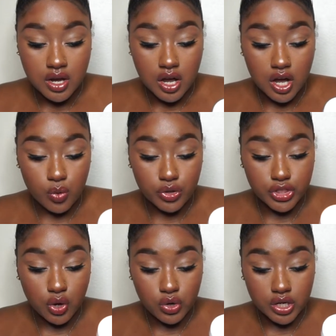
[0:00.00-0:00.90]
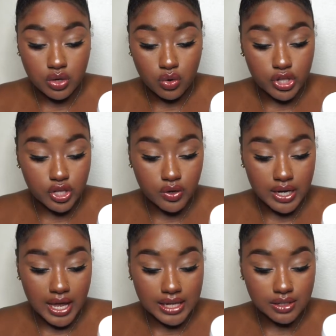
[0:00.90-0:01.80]
um, with coconut oil
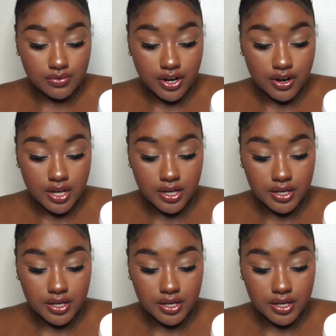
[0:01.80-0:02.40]
and aloe vera.